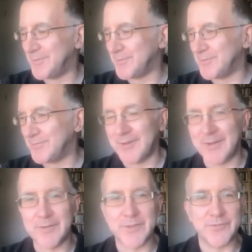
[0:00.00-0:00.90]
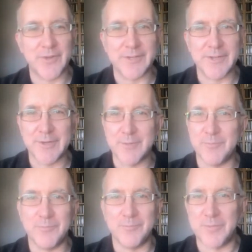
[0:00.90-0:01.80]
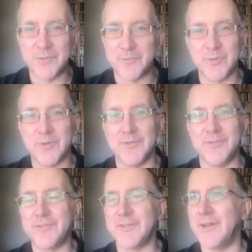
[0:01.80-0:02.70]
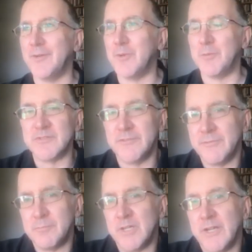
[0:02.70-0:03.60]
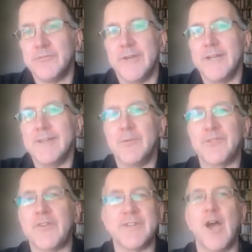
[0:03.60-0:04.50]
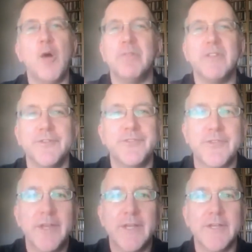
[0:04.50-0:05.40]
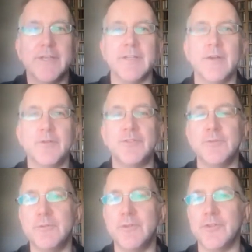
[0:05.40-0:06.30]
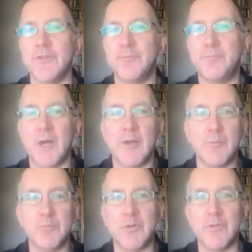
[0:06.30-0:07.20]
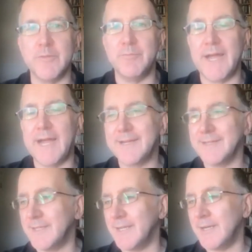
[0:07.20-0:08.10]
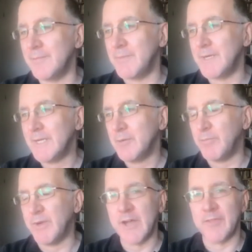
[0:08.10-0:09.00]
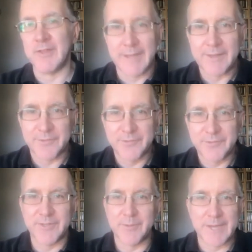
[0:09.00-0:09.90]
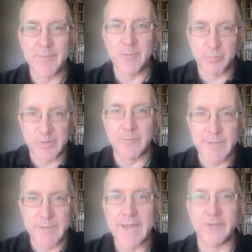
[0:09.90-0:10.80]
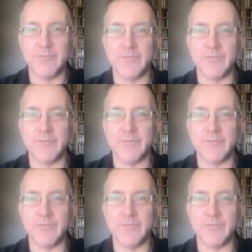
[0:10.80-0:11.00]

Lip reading: sort of all these Wagnerian buzzwords were proliferating. He was often helpless, to sort of pull them back. But nonetheless, again, the pragmatic